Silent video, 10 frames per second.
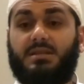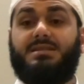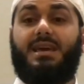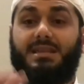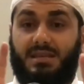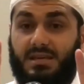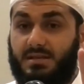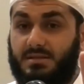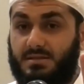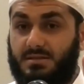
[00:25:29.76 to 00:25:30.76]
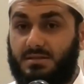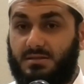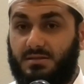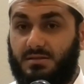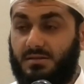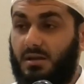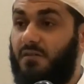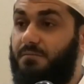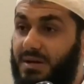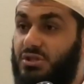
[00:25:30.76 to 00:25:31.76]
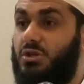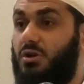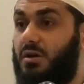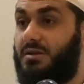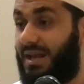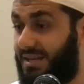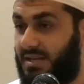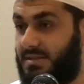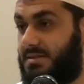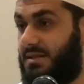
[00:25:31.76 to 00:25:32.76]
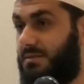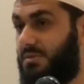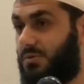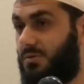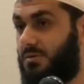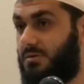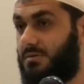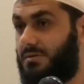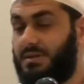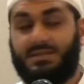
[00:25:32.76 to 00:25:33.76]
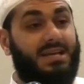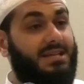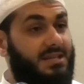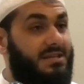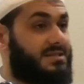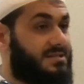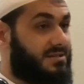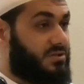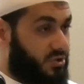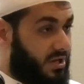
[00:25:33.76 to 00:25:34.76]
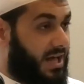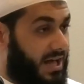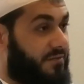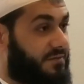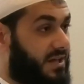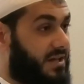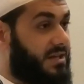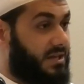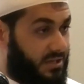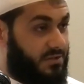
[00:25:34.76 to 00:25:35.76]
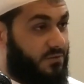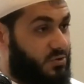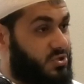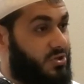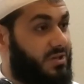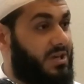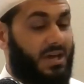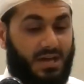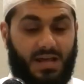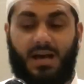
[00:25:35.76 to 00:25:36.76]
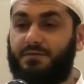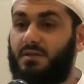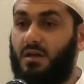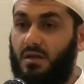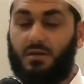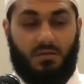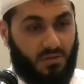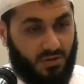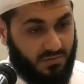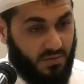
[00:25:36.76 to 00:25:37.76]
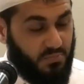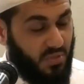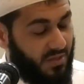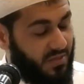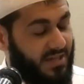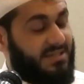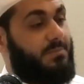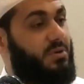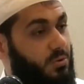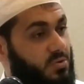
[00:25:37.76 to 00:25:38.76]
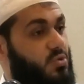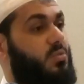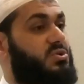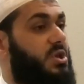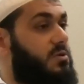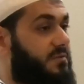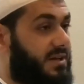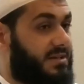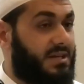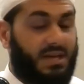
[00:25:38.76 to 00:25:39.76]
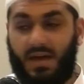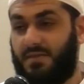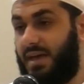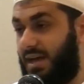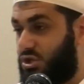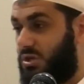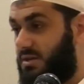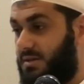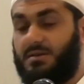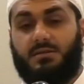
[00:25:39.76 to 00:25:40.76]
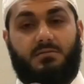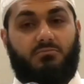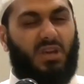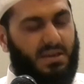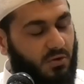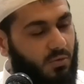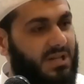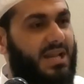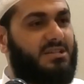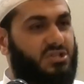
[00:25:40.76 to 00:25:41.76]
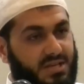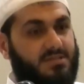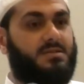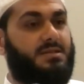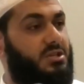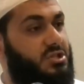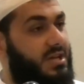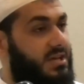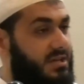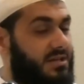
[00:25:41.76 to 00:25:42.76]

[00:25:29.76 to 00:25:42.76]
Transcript: 10 years of punching on and kids in the middle. 10 years. You know, after he divorced her and after the iddah period was almost over and they actually gave it one last chance to see a sheikh.